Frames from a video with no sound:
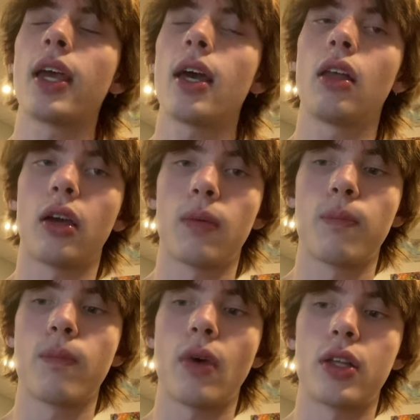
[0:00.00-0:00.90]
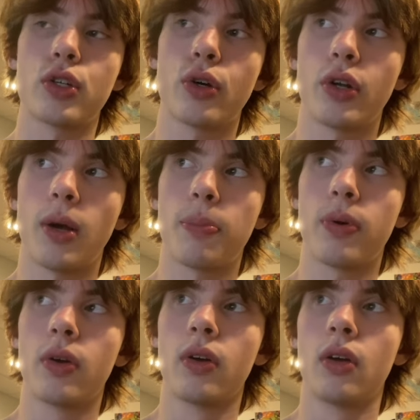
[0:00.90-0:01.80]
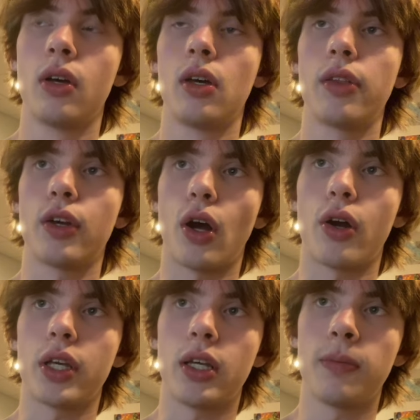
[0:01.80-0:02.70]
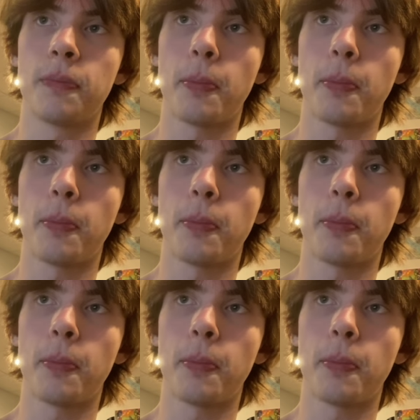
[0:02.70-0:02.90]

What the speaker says: I turret up the Guardy